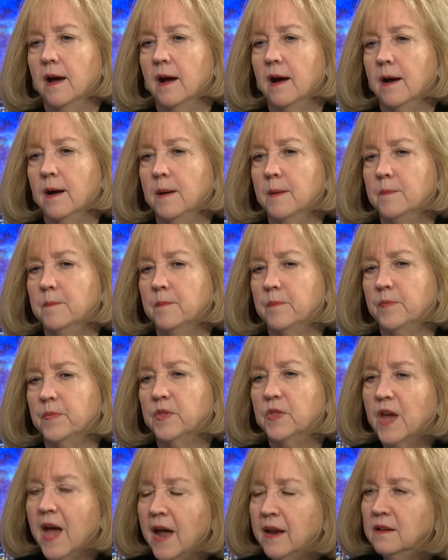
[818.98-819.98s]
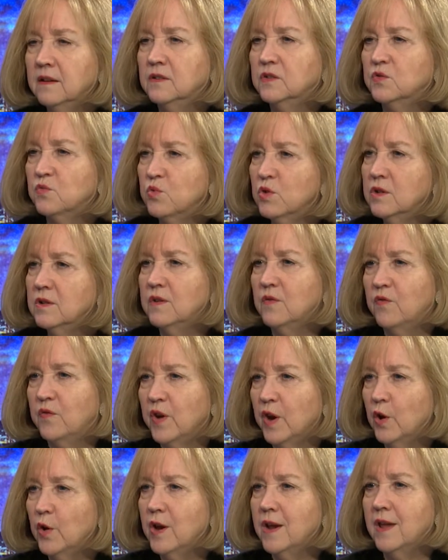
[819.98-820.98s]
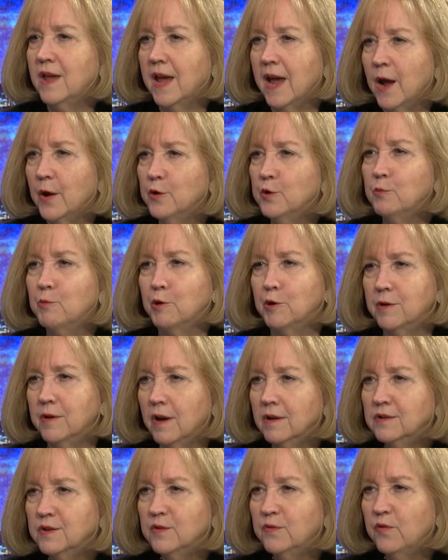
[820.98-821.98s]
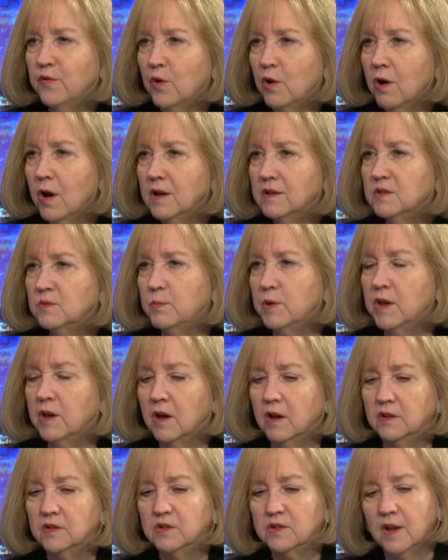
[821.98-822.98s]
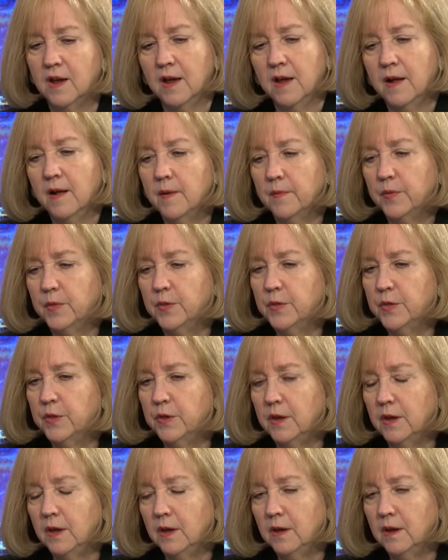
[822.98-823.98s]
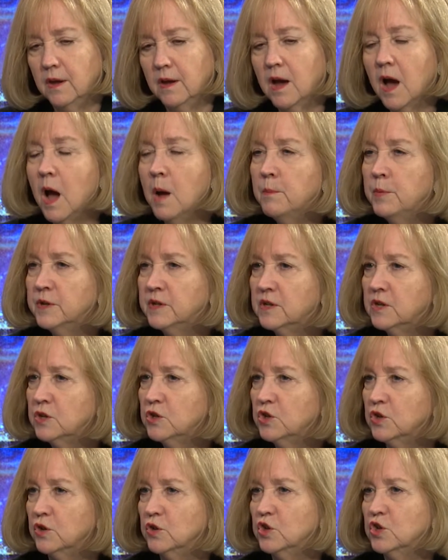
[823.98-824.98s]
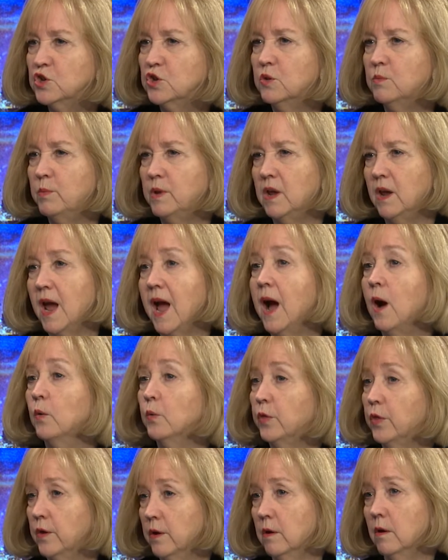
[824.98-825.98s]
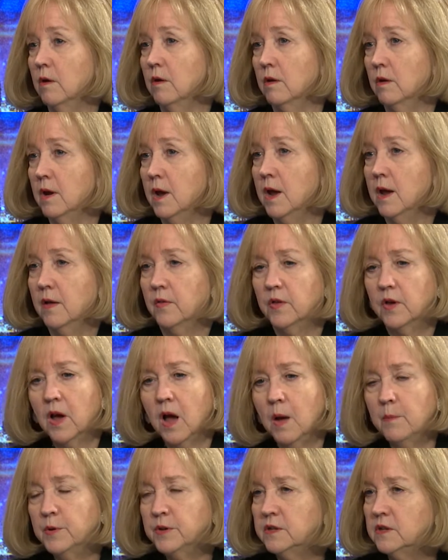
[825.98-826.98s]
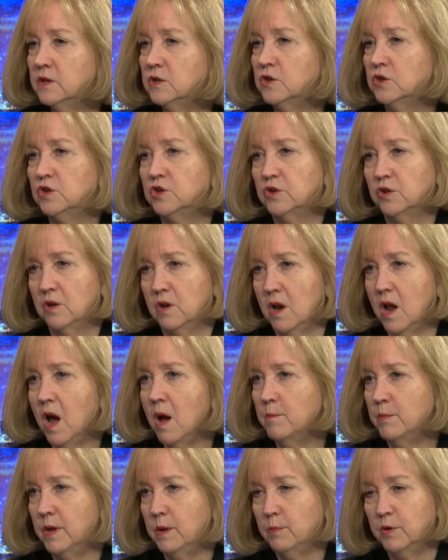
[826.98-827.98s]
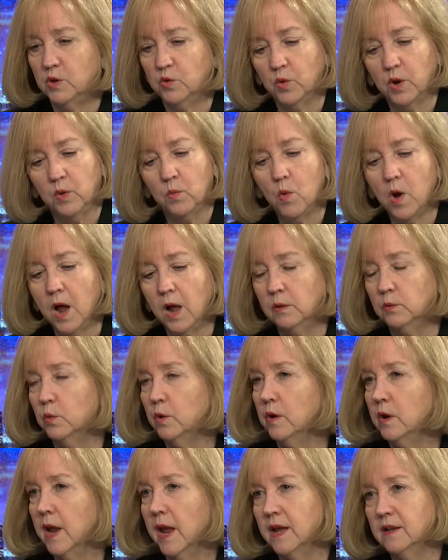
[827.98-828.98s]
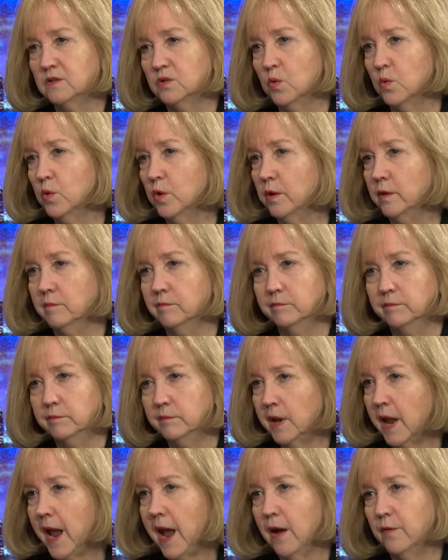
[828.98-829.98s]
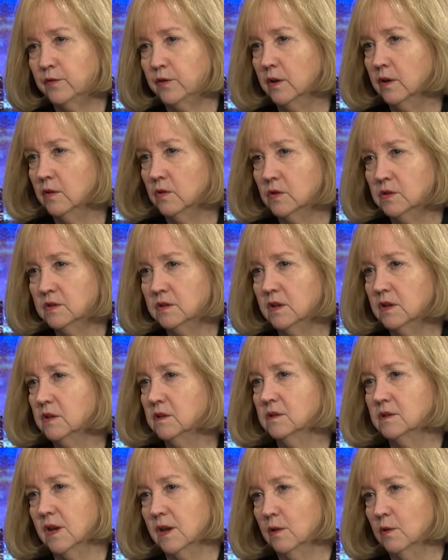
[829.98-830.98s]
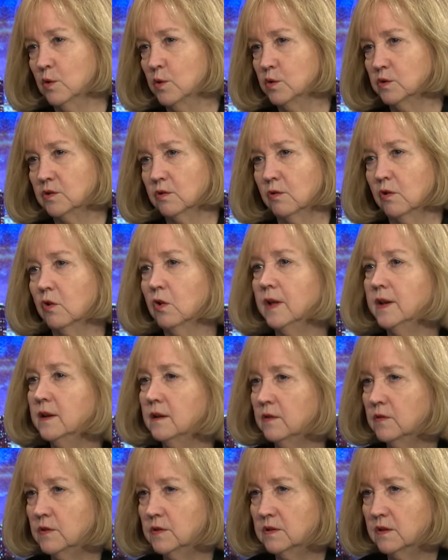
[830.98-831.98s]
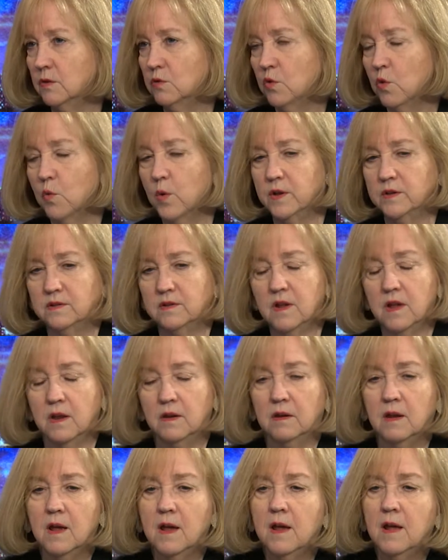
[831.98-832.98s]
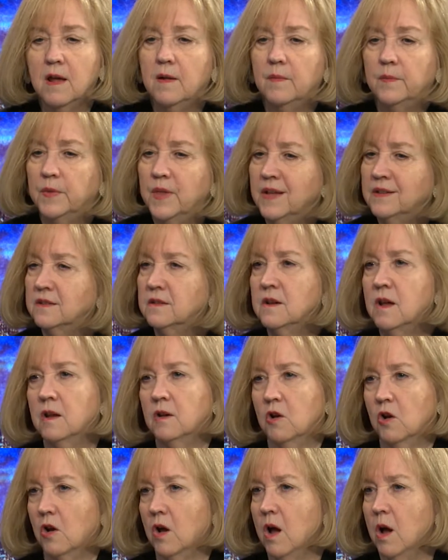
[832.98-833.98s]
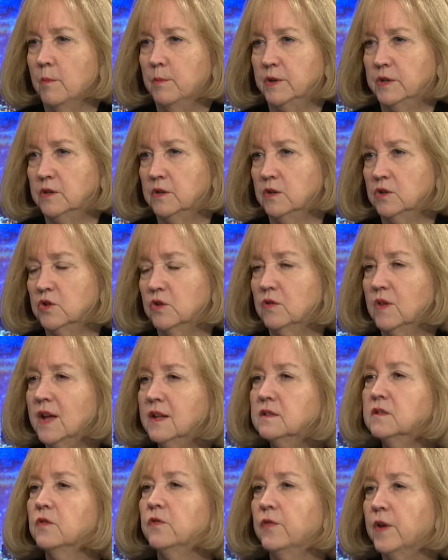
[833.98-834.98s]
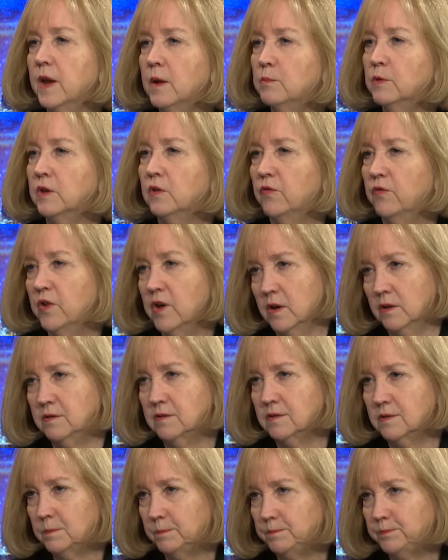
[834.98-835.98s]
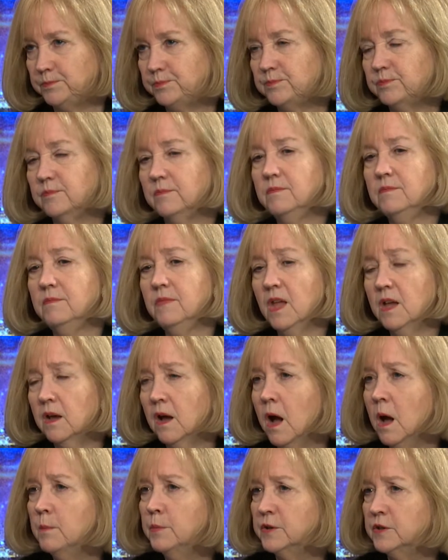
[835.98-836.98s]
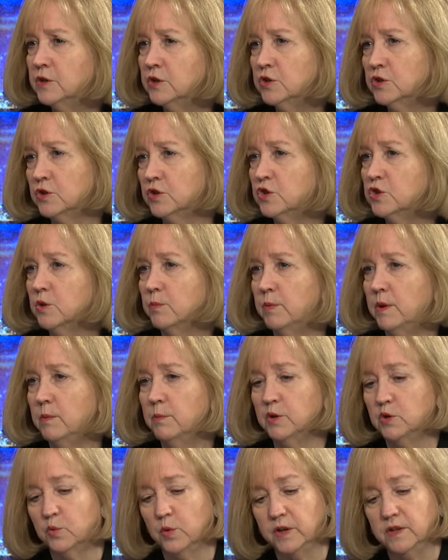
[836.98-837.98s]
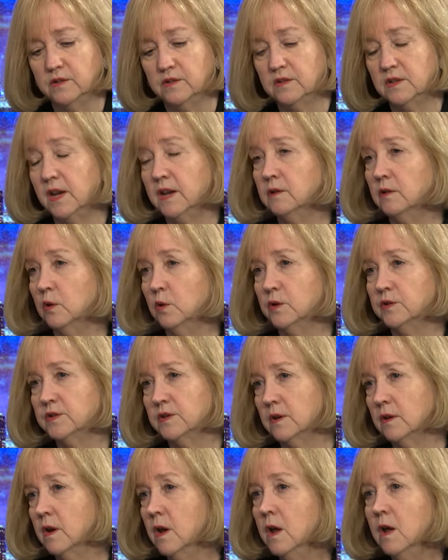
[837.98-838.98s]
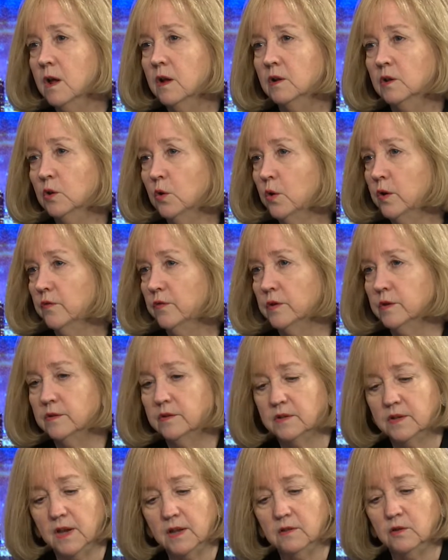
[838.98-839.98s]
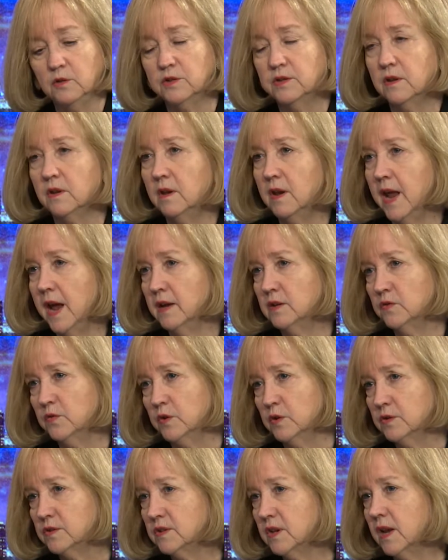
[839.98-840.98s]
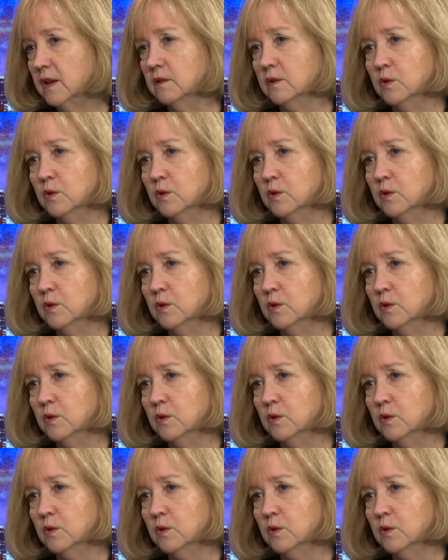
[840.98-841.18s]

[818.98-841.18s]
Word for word: Um, that is really very counterproductive for us because the competition should be out there. The competition should not be between Wildwood and Hazelwood and Afton and the city of St. Louis or Clayton and the Central West End. That's not our competition. That's a family fuss. Competition should be between St. Louis and Louisville, St. Louis and Nashville, St.